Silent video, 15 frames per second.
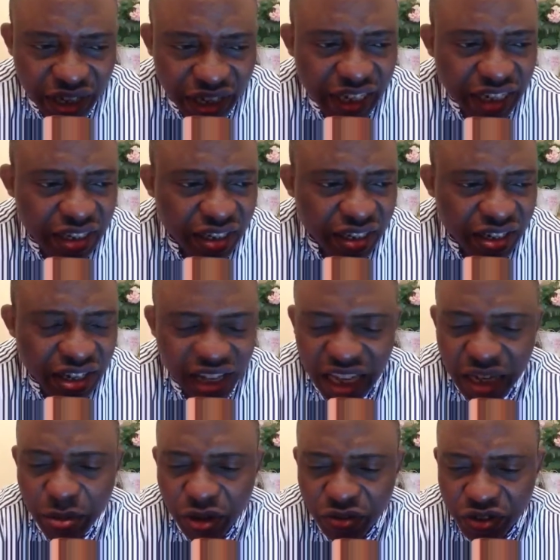In the
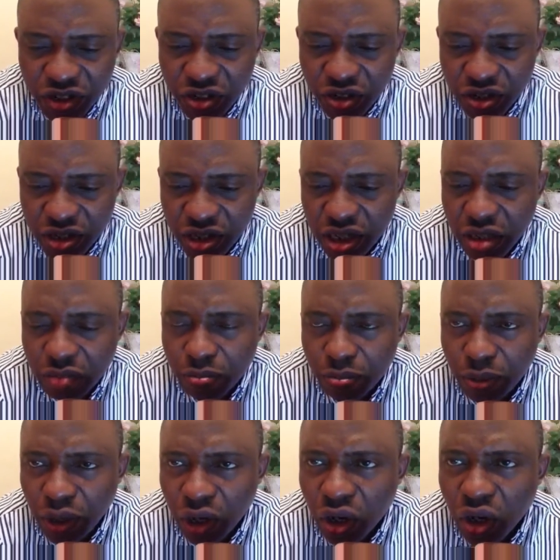name of Jesus,
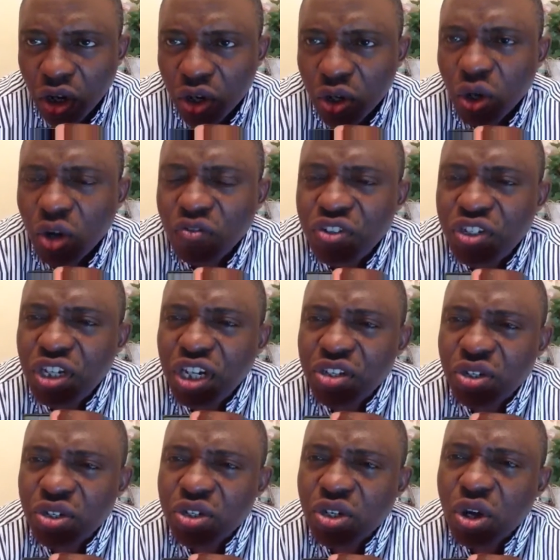blood of
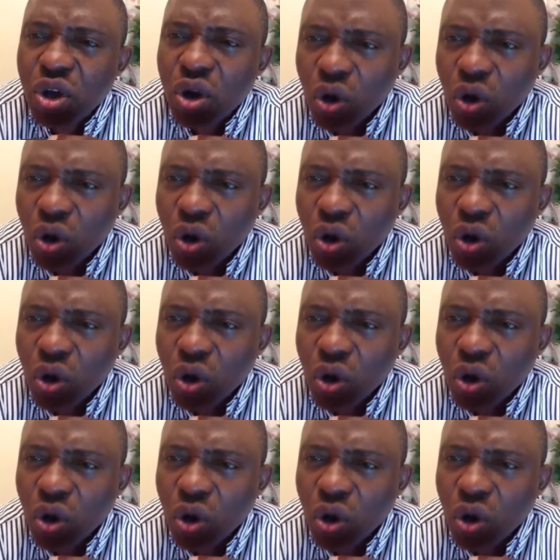Jesus,